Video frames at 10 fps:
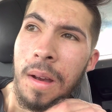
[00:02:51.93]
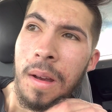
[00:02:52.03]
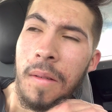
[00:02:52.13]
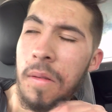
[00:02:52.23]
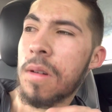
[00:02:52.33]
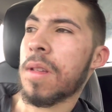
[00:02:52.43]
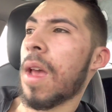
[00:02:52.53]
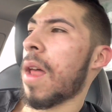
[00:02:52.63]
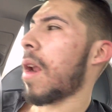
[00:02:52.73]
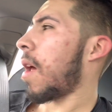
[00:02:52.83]
First
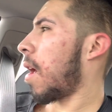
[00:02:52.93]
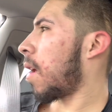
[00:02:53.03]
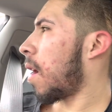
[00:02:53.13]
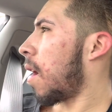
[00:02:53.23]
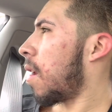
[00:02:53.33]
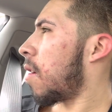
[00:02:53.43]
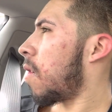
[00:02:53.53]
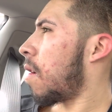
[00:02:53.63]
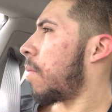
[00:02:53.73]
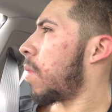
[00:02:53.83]
set, I got
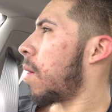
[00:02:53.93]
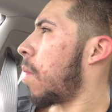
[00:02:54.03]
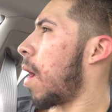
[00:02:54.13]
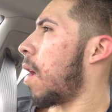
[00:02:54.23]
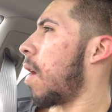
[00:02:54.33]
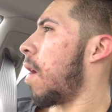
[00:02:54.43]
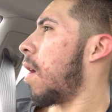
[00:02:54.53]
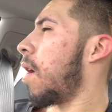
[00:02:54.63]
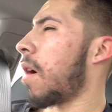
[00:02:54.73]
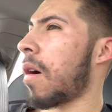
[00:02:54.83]
interrupted by a
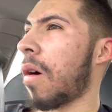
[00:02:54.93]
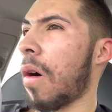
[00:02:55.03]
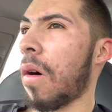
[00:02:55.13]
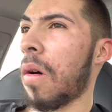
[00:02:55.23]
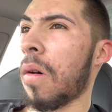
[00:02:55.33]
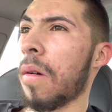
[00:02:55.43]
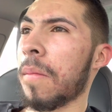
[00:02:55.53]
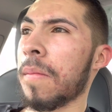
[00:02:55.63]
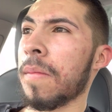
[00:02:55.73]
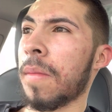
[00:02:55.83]
call
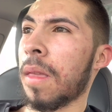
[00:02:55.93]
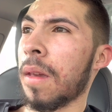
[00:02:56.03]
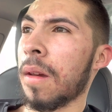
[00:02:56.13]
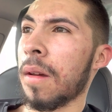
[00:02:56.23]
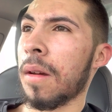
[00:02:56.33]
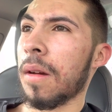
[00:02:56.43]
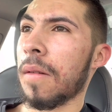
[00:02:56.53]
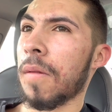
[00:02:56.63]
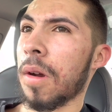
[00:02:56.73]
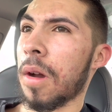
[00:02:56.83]

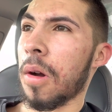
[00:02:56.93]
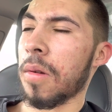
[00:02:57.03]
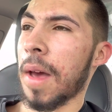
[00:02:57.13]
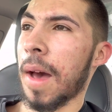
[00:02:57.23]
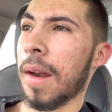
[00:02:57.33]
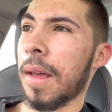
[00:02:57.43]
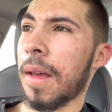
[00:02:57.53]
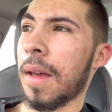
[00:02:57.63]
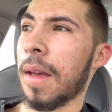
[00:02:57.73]
for GoDaddy.